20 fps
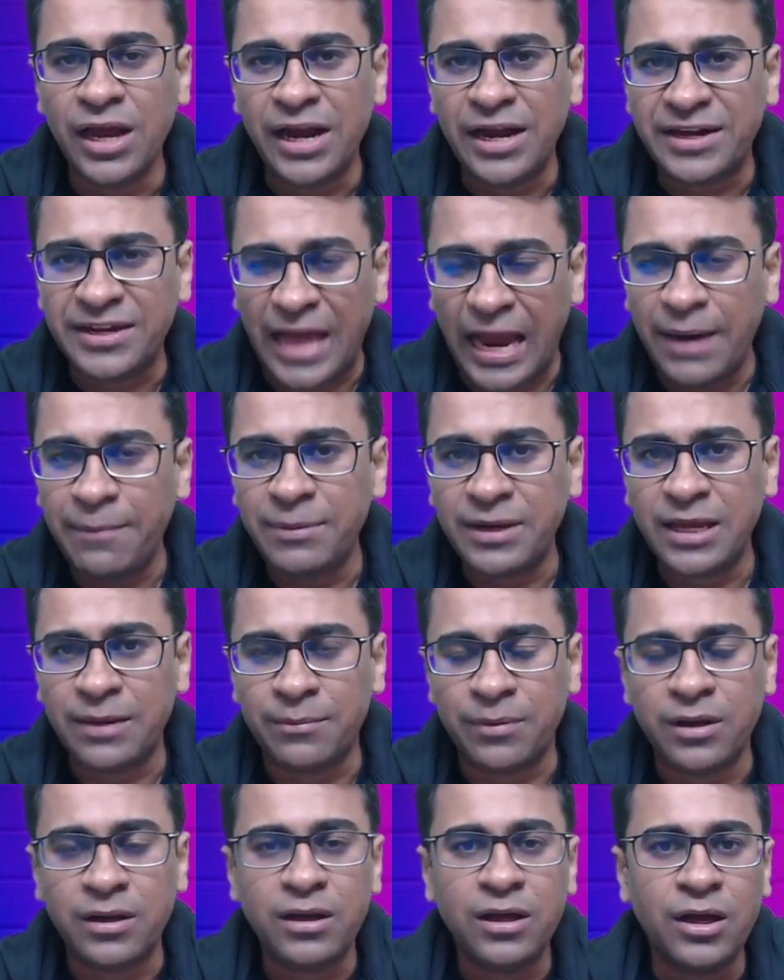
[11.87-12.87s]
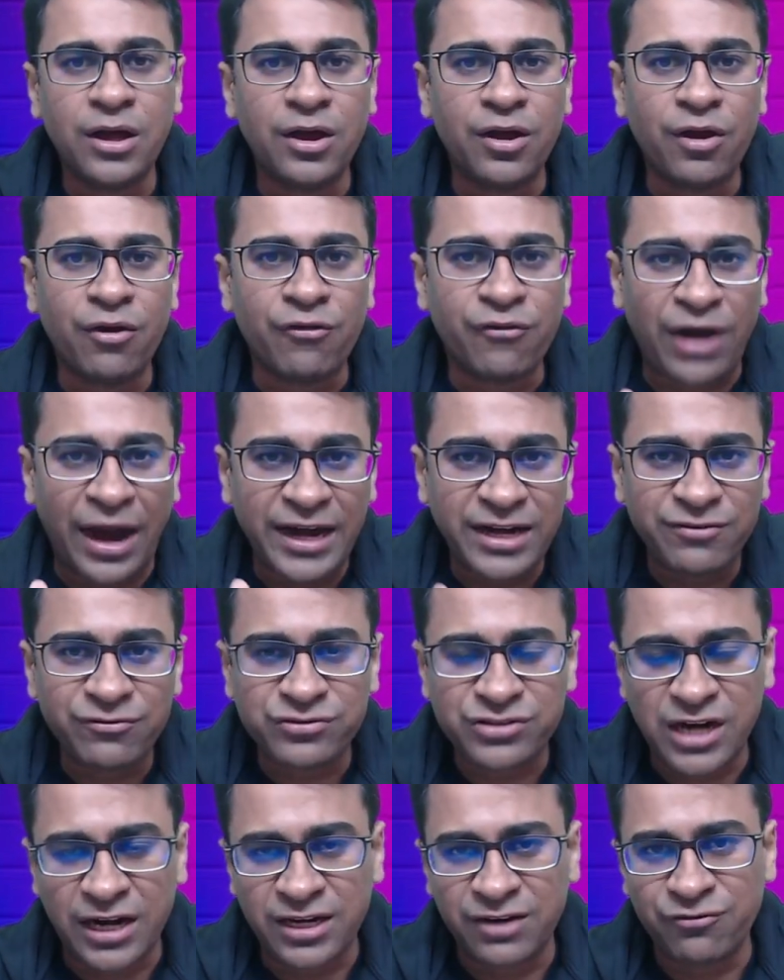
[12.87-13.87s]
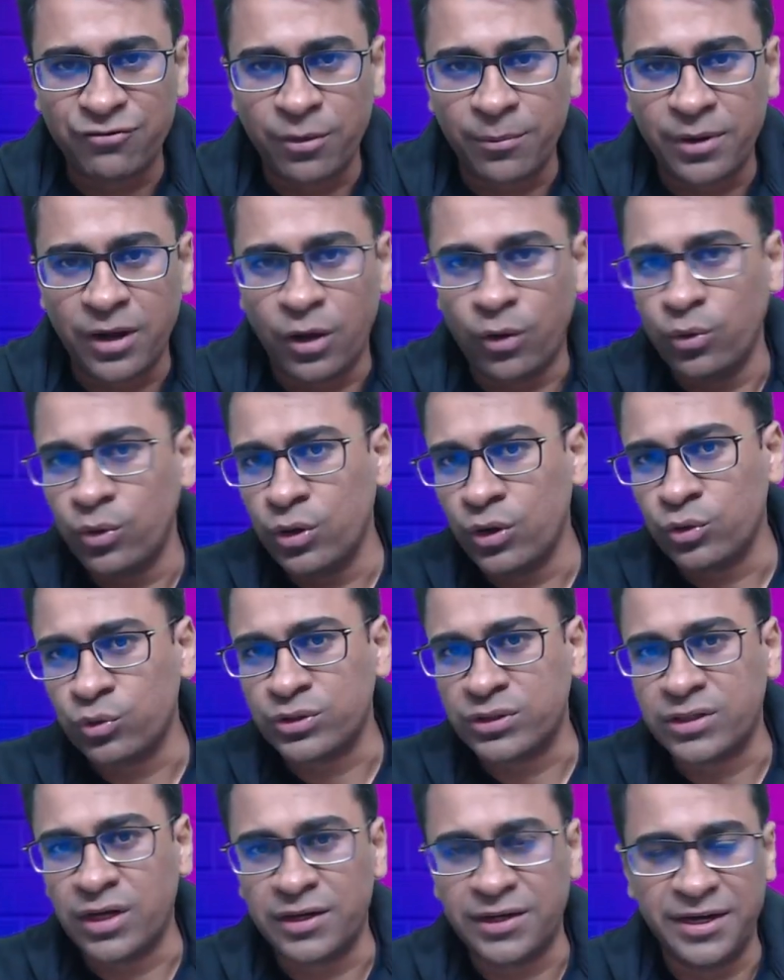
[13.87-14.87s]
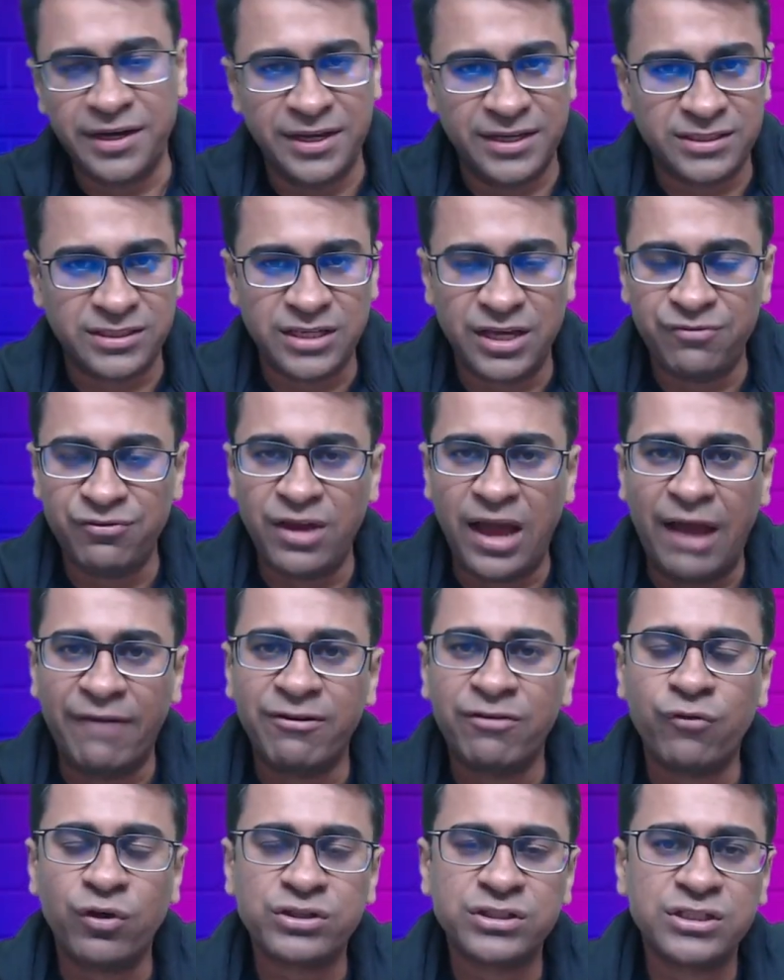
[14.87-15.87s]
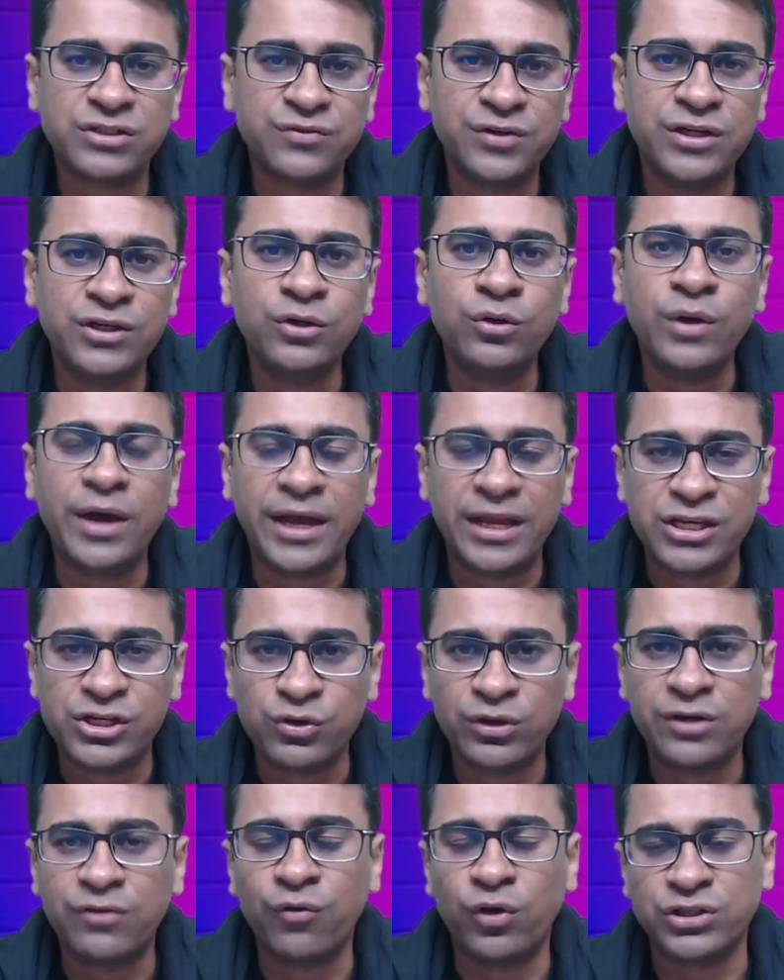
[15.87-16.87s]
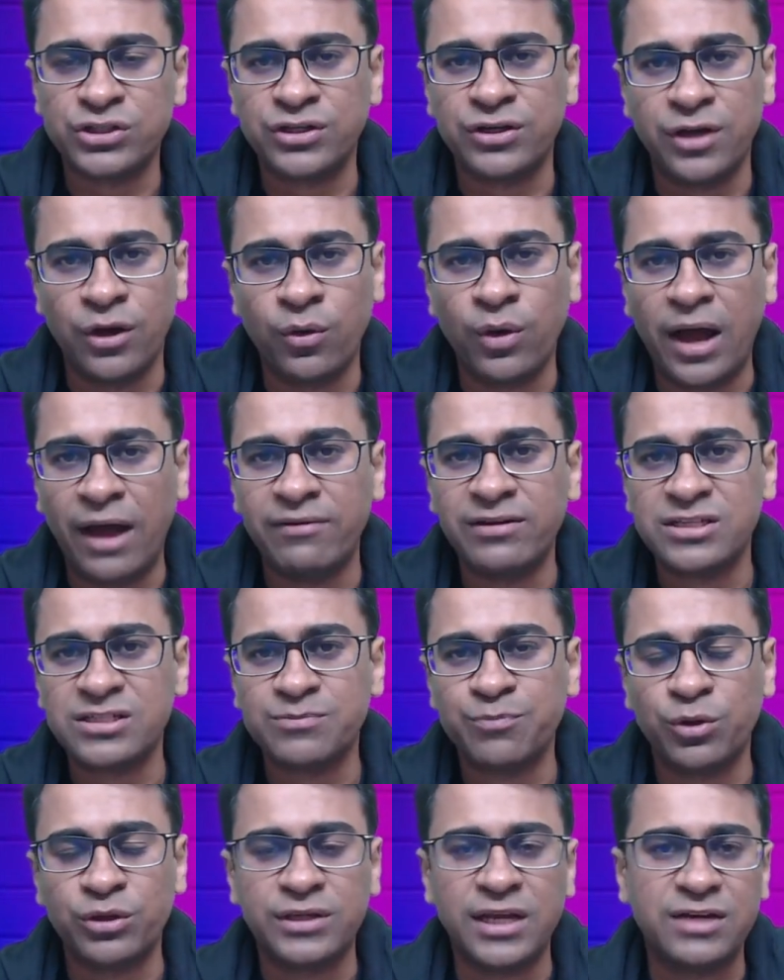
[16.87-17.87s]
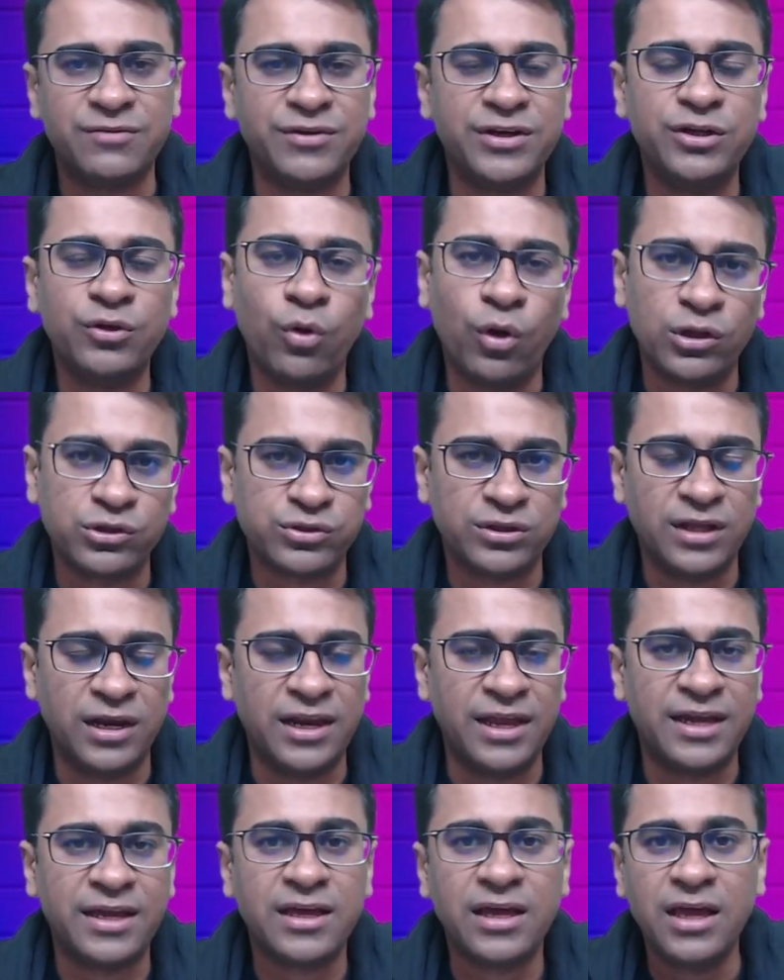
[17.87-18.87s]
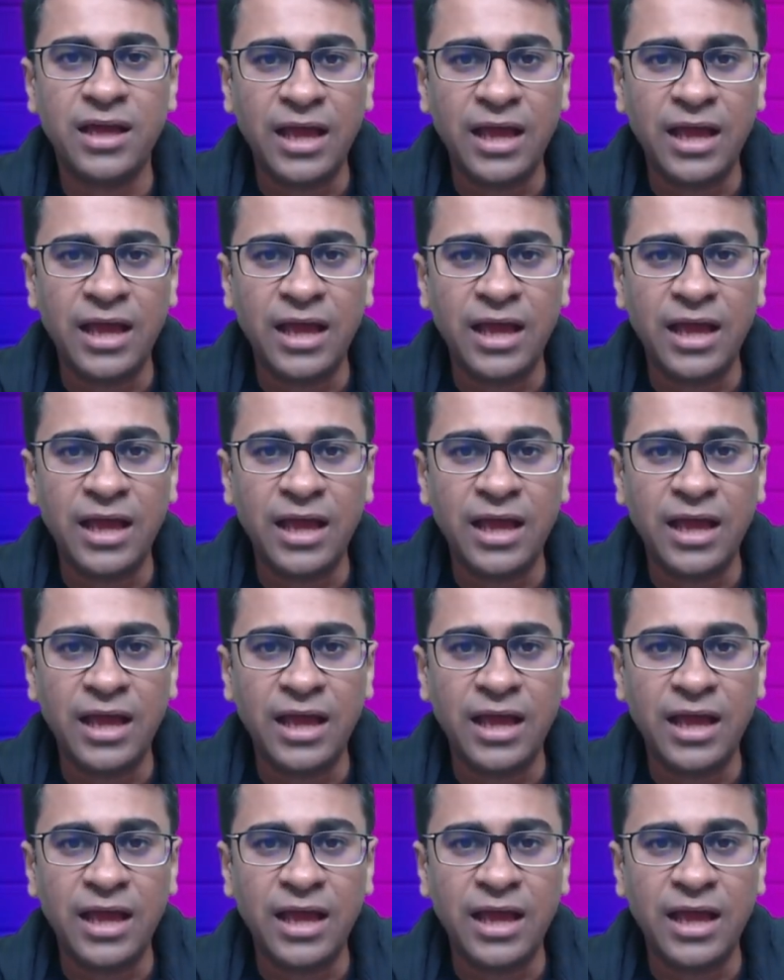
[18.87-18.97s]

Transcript: timetable right starting from now to 30 days. If you haven't watched this video, ensure that you watch it now. I'll just put that video also in the link.